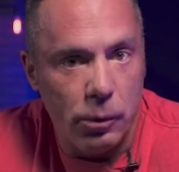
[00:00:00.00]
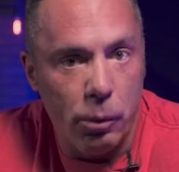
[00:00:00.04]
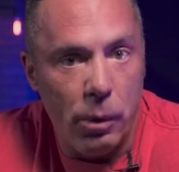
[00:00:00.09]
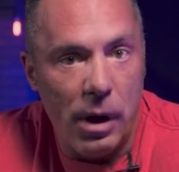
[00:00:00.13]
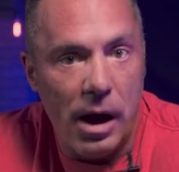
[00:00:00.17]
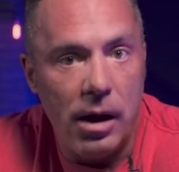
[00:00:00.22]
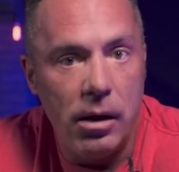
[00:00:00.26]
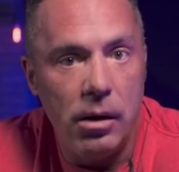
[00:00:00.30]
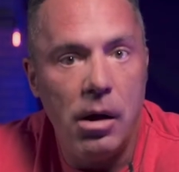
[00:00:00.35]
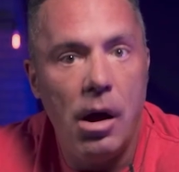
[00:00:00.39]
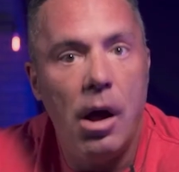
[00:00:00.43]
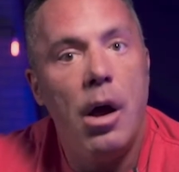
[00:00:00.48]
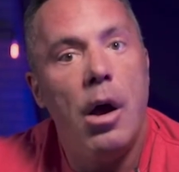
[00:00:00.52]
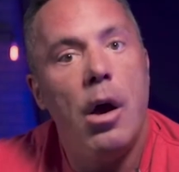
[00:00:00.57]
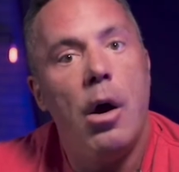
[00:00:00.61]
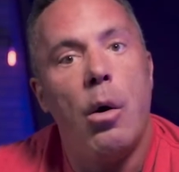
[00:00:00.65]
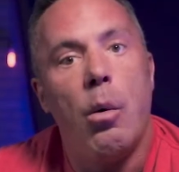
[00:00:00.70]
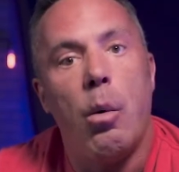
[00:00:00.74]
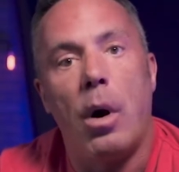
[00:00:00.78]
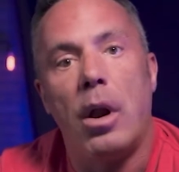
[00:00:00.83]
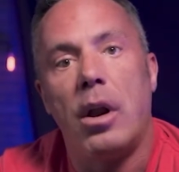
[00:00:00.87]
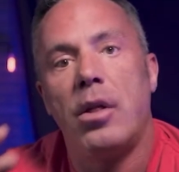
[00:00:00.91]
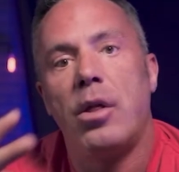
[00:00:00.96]
Well,
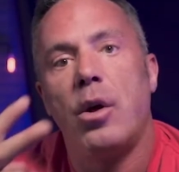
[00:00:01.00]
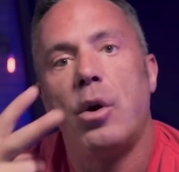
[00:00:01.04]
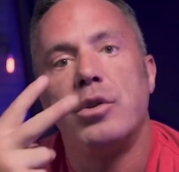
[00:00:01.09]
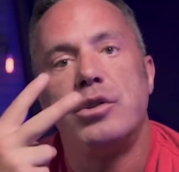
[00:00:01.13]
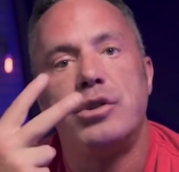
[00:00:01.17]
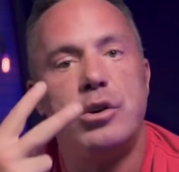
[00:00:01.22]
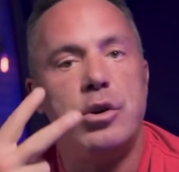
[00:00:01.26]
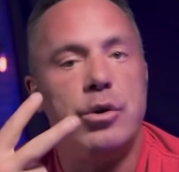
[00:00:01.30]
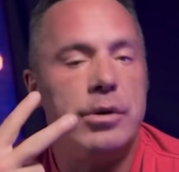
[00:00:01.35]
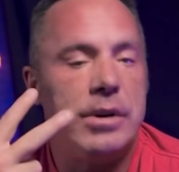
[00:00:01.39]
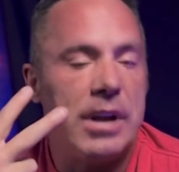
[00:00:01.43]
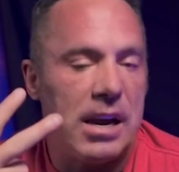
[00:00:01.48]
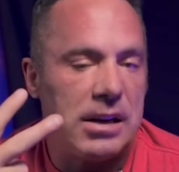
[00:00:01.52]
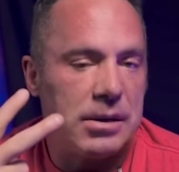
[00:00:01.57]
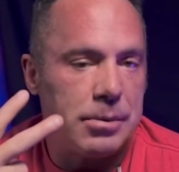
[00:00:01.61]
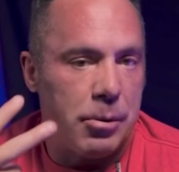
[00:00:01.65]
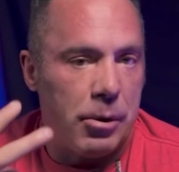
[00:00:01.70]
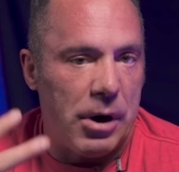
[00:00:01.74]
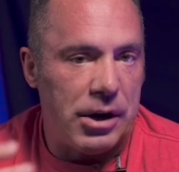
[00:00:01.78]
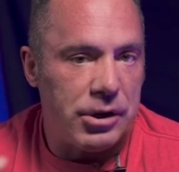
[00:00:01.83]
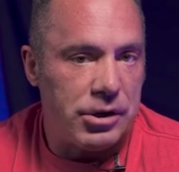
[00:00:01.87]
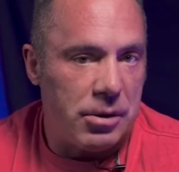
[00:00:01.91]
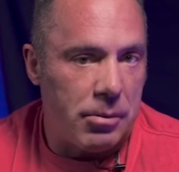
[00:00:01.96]
what are those 2
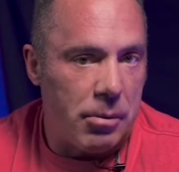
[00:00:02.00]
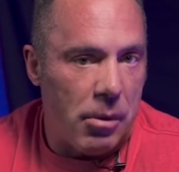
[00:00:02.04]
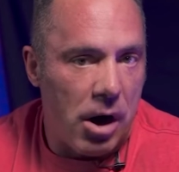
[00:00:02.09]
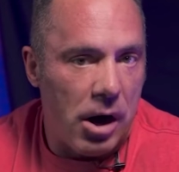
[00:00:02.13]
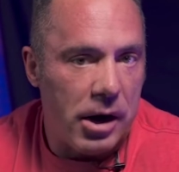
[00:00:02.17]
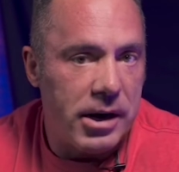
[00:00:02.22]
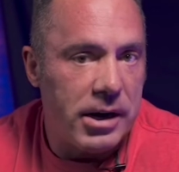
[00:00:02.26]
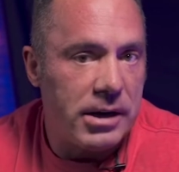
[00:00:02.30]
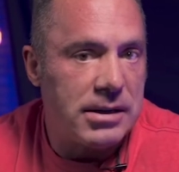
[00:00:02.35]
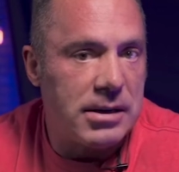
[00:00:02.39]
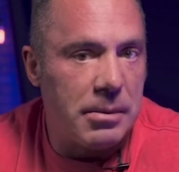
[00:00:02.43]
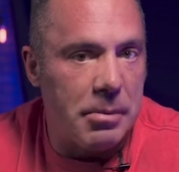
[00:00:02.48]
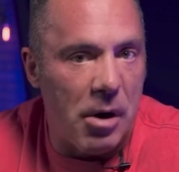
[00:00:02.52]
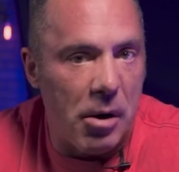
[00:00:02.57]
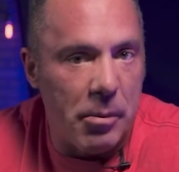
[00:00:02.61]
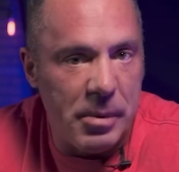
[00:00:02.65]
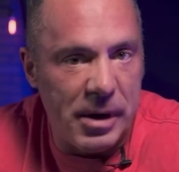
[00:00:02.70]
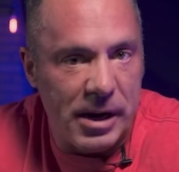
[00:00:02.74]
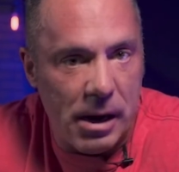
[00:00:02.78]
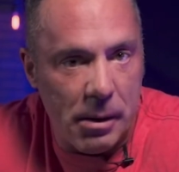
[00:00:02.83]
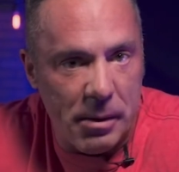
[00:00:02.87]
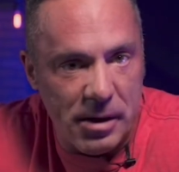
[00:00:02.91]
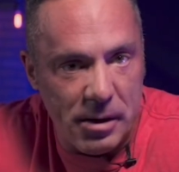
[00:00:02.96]
desperation markets about
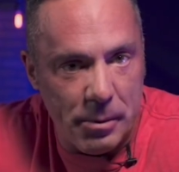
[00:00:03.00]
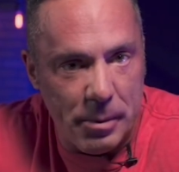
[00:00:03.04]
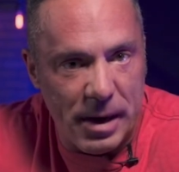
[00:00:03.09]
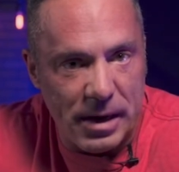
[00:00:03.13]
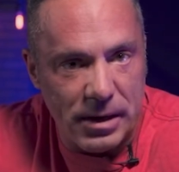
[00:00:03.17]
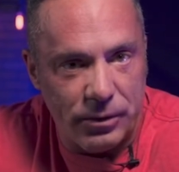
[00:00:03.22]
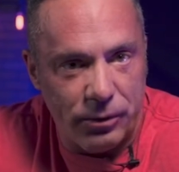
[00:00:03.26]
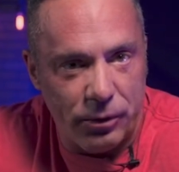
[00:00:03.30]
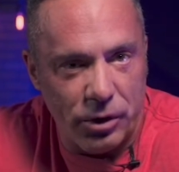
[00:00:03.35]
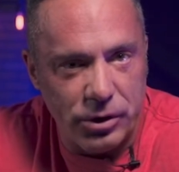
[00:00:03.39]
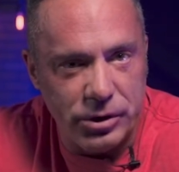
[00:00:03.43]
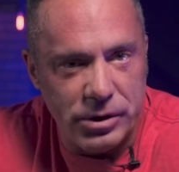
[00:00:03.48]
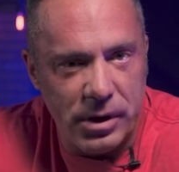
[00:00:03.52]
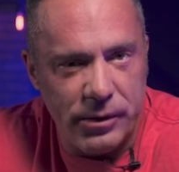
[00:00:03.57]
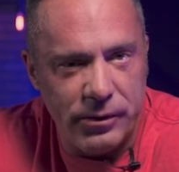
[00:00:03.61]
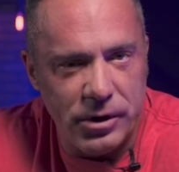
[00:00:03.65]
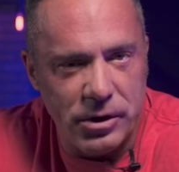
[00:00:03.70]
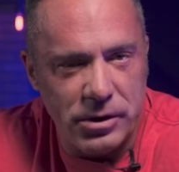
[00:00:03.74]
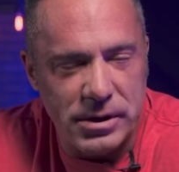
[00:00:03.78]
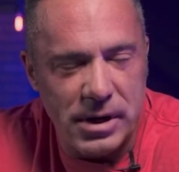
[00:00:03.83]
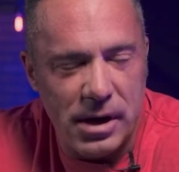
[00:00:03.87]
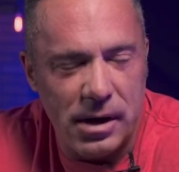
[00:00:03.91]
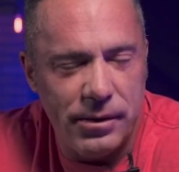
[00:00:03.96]
becoming the best version of
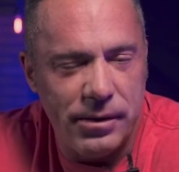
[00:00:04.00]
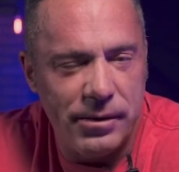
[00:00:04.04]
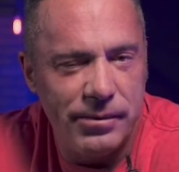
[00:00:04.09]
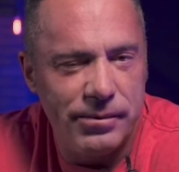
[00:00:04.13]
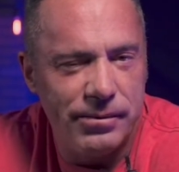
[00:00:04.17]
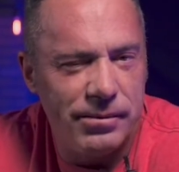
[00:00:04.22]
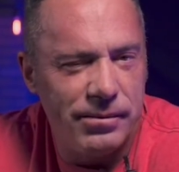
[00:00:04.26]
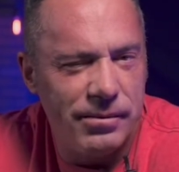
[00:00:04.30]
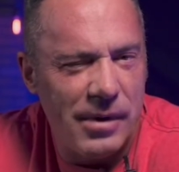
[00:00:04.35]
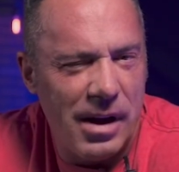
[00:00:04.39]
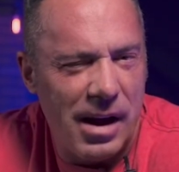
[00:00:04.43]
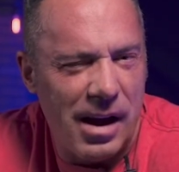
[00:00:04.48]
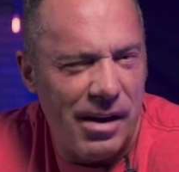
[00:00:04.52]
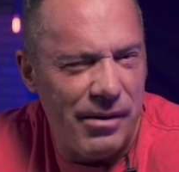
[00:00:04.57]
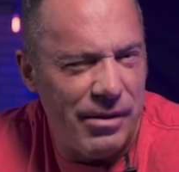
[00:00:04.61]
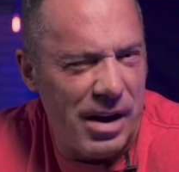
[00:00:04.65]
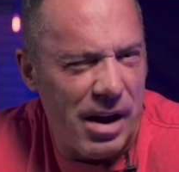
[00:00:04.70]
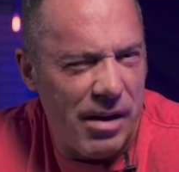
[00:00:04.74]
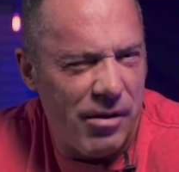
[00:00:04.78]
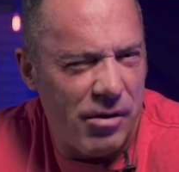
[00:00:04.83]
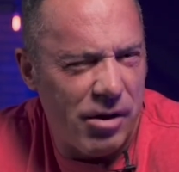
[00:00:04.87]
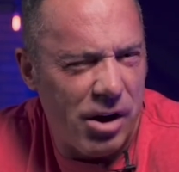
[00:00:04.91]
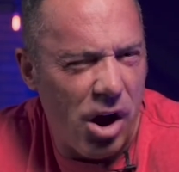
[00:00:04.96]
yourself? Have you
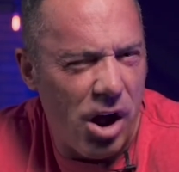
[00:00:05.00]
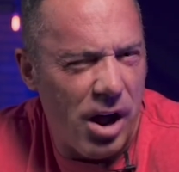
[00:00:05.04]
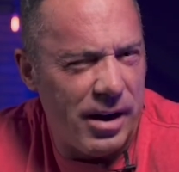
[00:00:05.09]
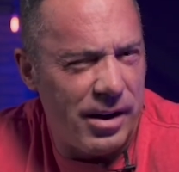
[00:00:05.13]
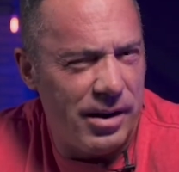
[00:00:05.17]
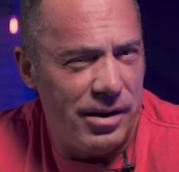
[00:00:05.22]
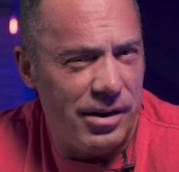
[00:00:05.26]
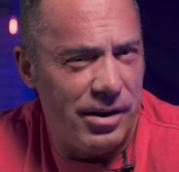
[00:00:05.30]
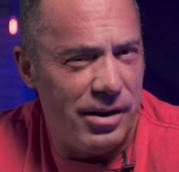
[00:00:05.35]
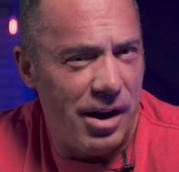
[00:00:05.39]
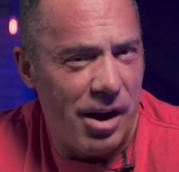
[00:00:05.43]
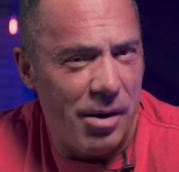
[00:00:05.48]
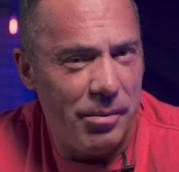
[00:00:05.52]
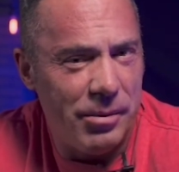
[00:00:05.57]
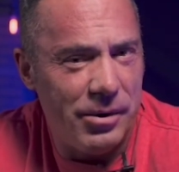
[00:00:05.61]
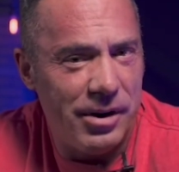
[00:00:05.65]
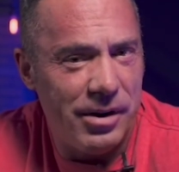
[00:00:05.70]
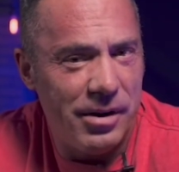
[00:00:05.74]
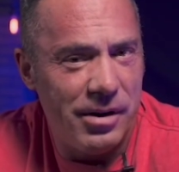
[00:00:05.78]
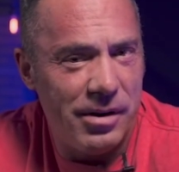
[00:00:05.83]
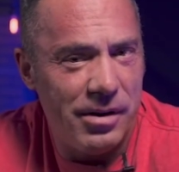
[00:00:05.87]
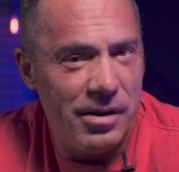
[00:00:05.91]
ever gotten dumped?